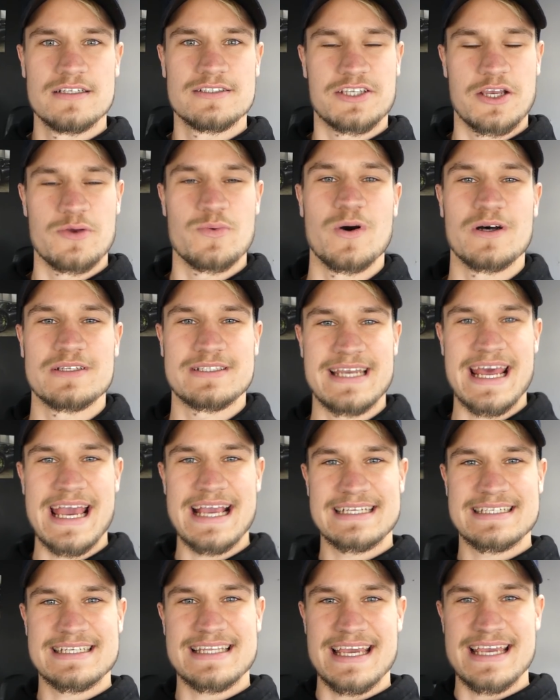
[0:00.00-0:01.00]
So what's
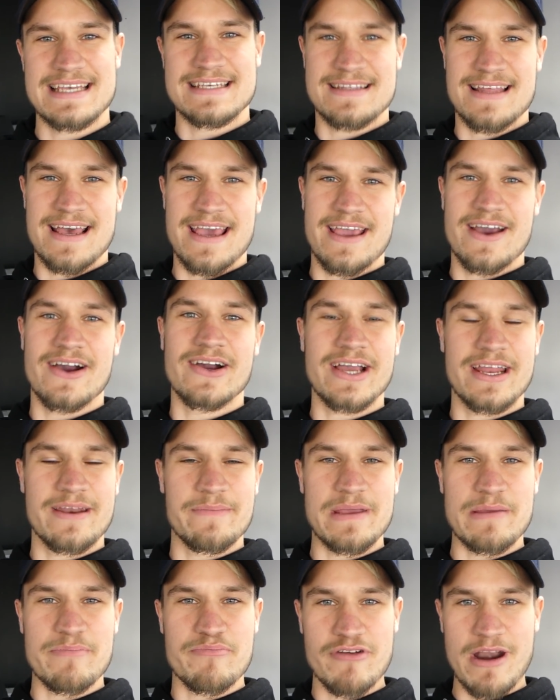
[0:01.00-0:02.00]
next is they are going to
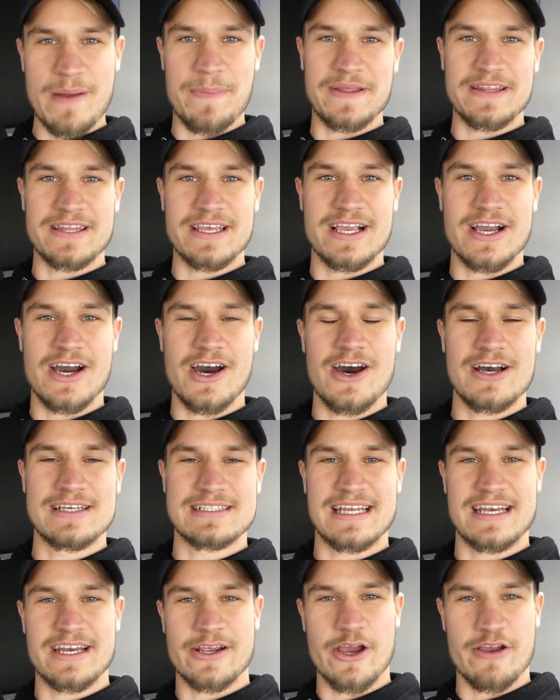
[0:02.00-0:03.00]
be prepping the car. It's
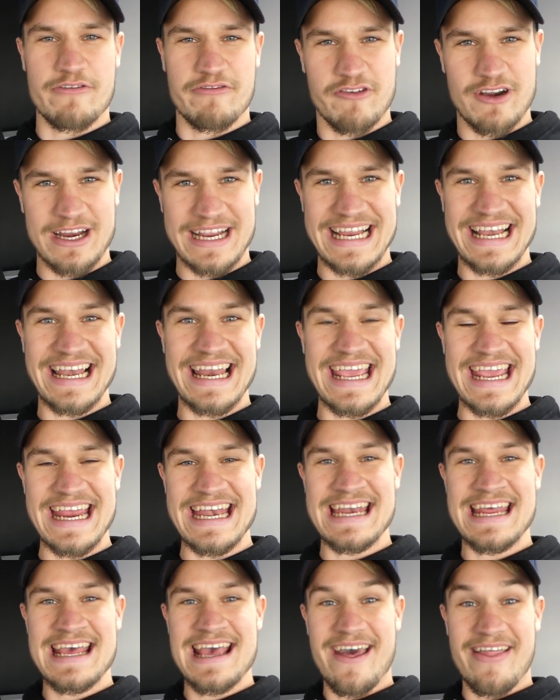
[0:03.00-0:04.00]
going to go for a
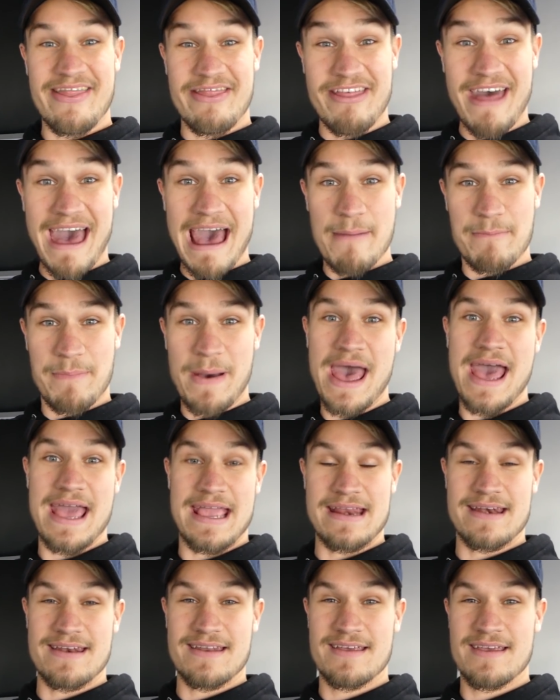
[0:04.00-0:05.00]
clean. That
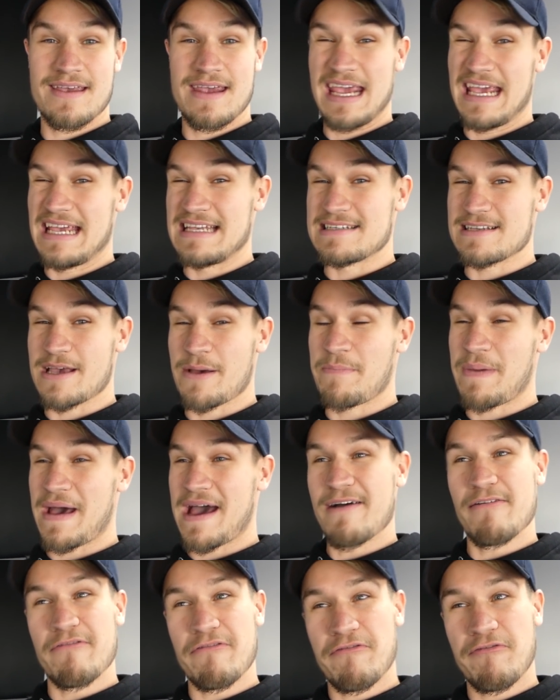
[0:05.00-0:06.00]
paint is
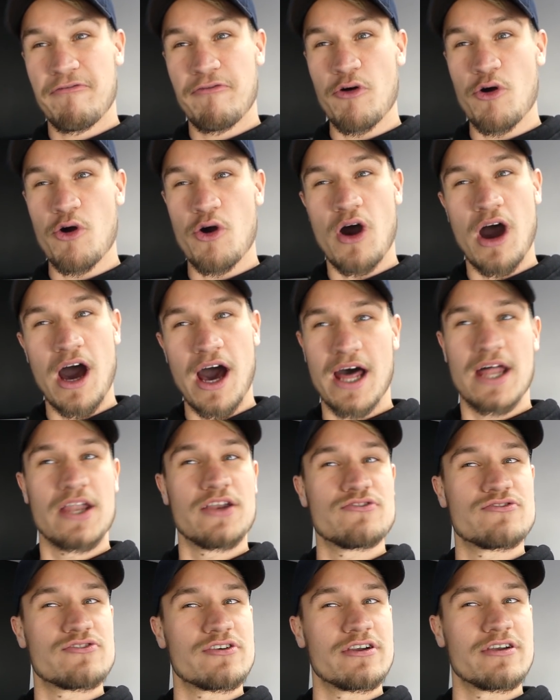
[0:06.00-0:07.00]
about
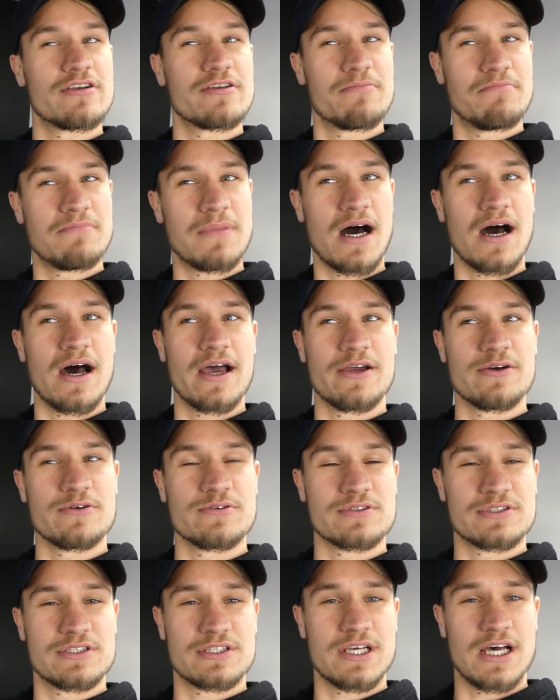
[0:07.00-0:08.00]
400
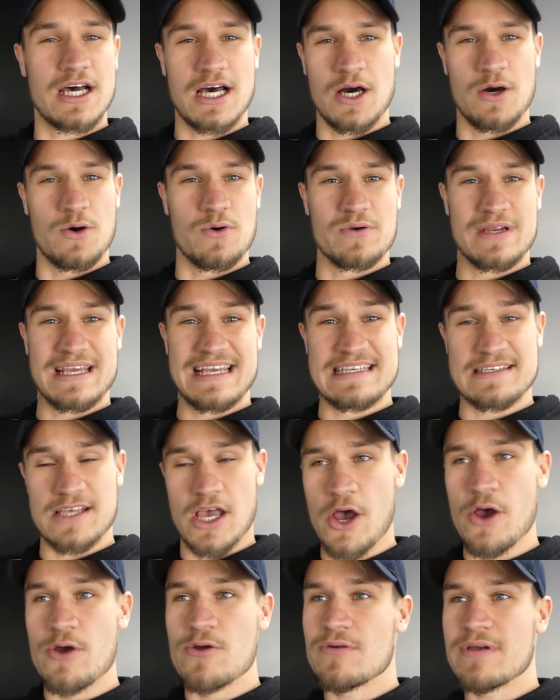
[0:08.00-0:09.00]
miles old. It is
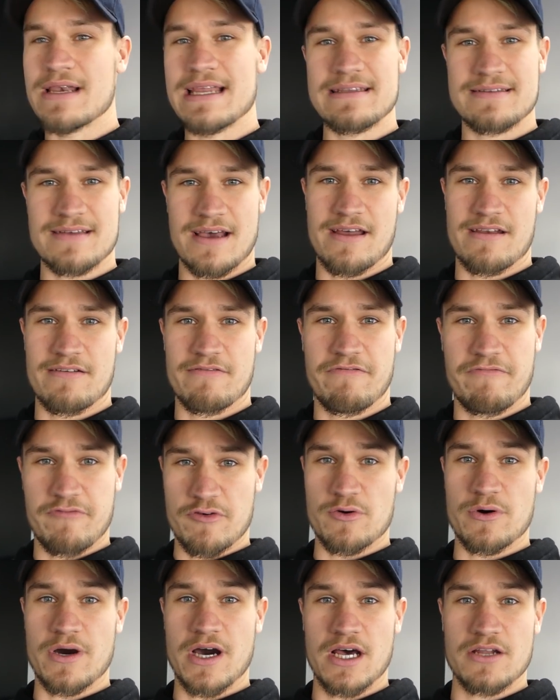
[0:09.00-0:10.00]
only done
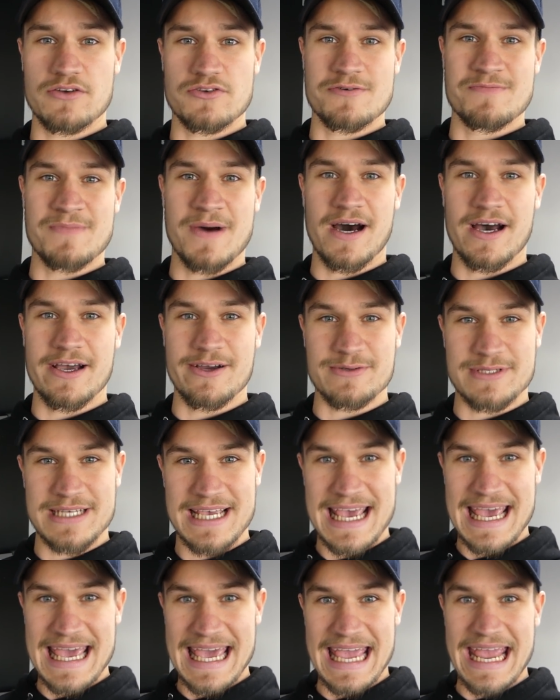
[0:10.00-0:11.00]
400 miles
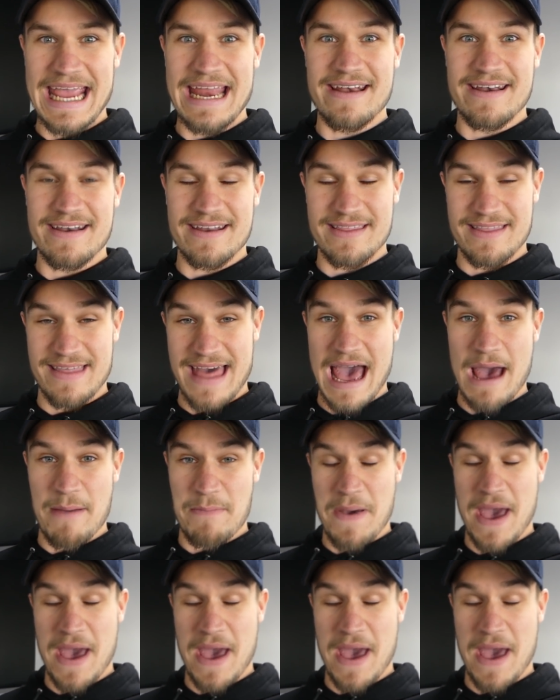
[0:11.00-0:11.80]
in that